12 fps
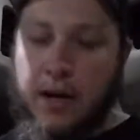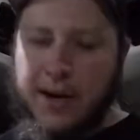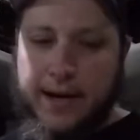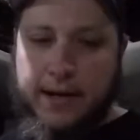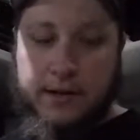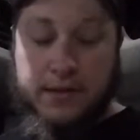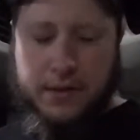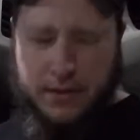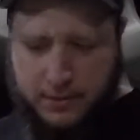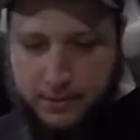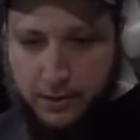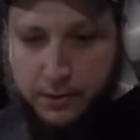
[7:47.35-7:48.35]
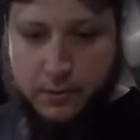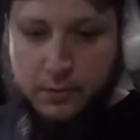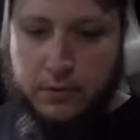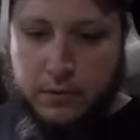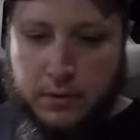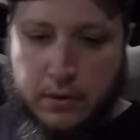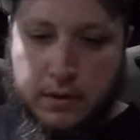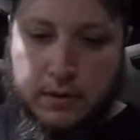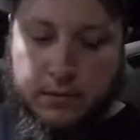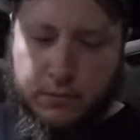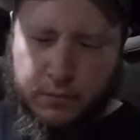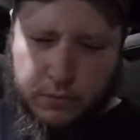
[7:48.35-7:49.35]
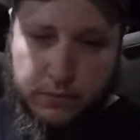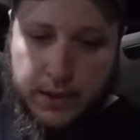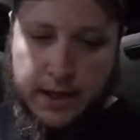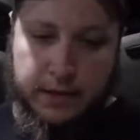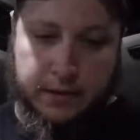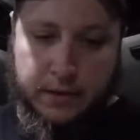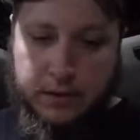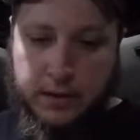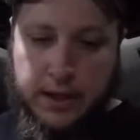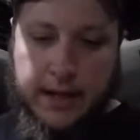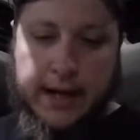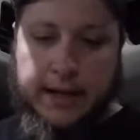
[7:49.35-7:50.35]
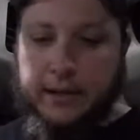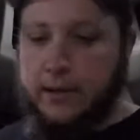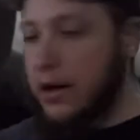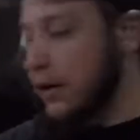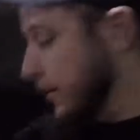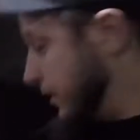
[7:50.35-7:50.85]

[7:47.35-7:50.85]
right, so now as you see, I got the garlic